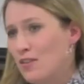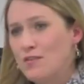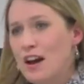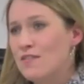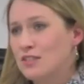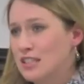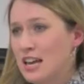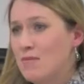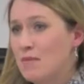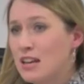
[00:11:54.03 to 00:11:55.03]
5 or
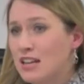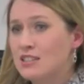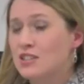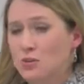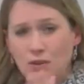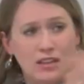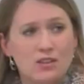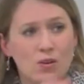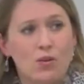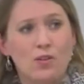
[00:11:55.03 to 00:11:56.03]
10 minutes to read
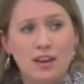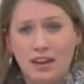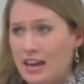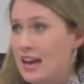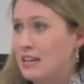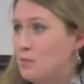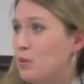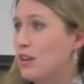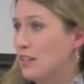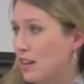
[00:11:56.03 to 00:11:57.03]
the whole thing and
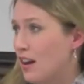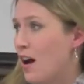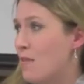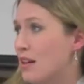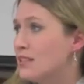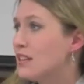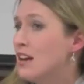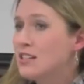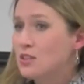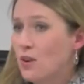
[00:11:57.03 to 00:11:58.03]
put in the comments.
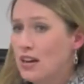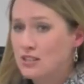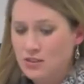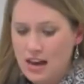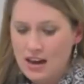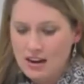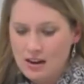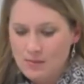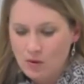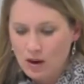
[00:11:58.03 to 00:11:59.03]
So I do that
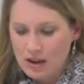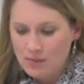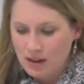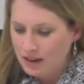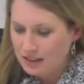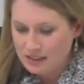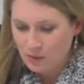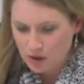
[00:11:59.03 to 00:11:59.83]
quite a bit. I say